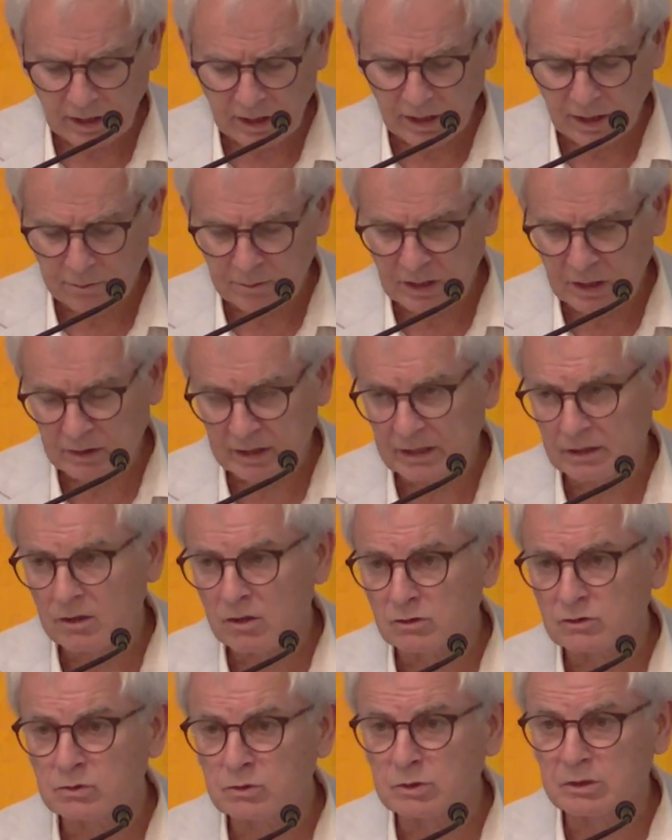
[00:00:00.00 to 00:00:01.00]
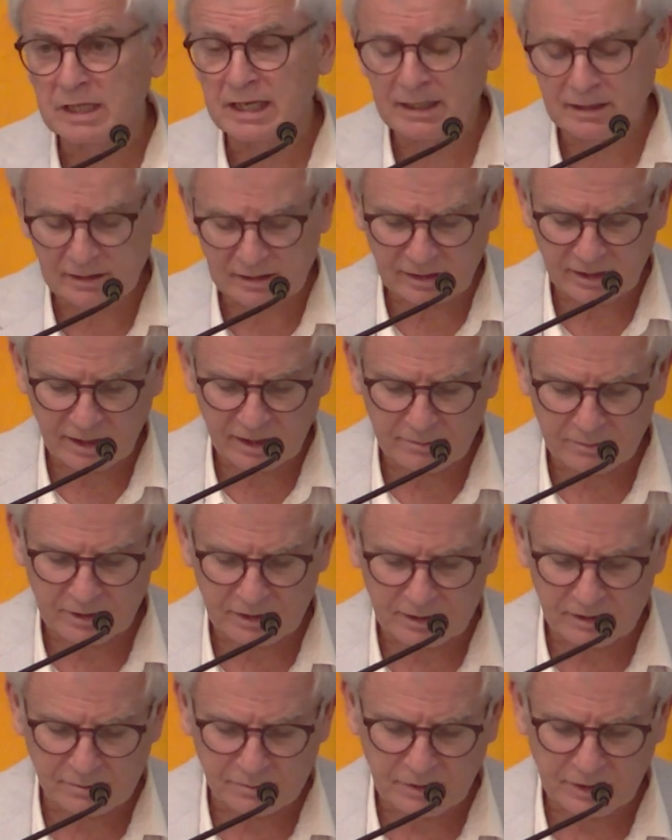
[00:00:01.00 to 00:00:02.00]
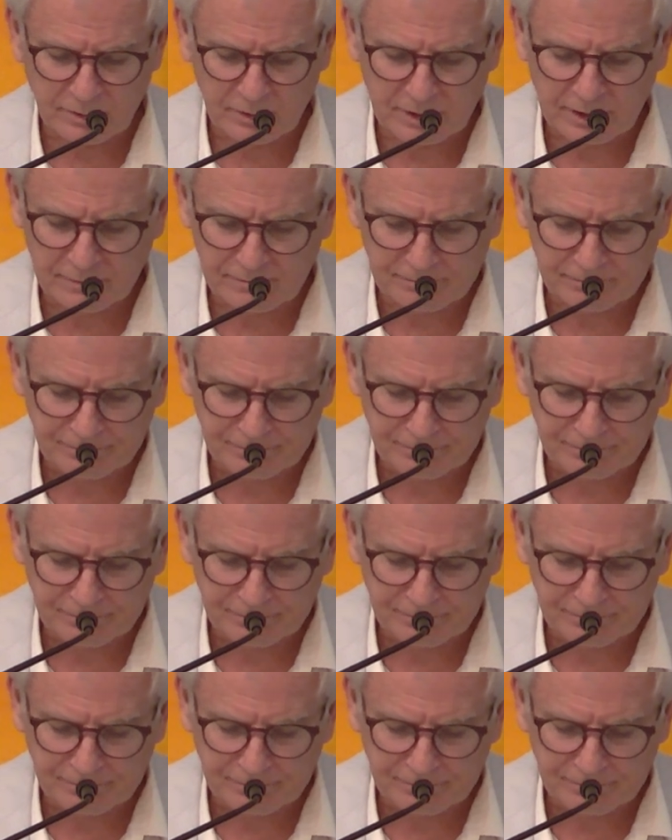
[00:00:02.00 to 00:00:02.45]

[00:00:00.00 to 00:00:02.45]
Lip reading: American cultural landscape in this period.